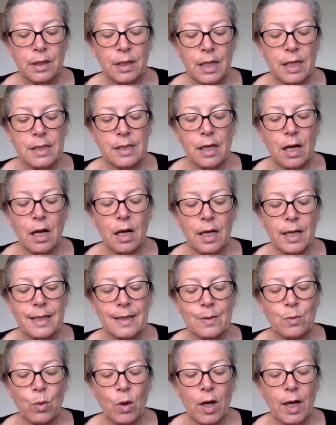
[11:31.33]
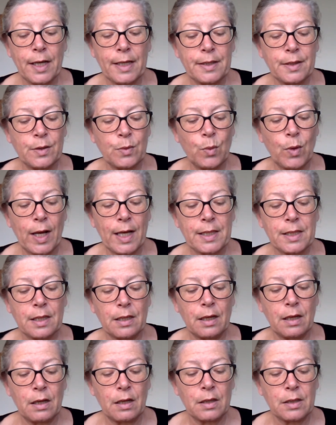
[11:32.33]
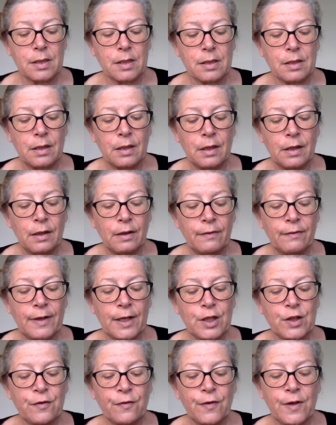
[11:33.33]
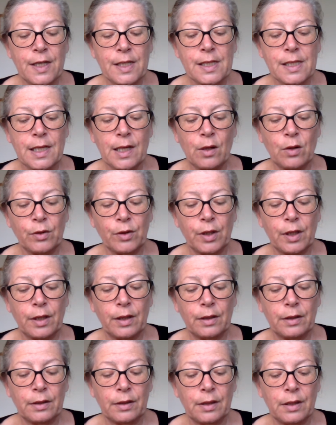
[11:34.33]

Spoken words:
His eyes, wide and wet at last, flashed fiercely on her.